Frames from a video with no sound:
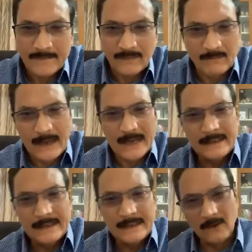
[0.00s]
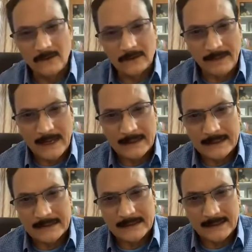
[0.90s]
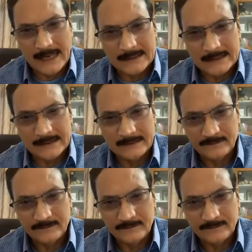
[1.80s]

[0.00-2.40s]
Bank gets the loan. Bank gets the cash.